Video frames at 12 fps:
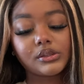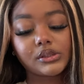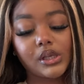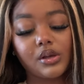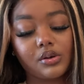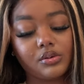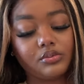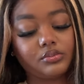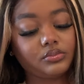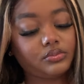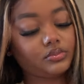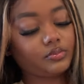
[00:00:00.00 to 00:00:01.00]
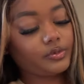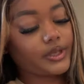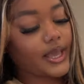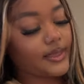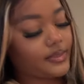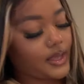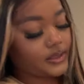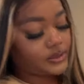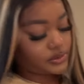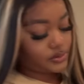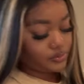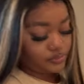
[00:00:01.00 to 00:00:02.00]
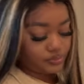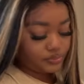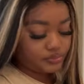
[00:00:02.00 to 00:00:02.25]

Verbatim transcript: So we got that too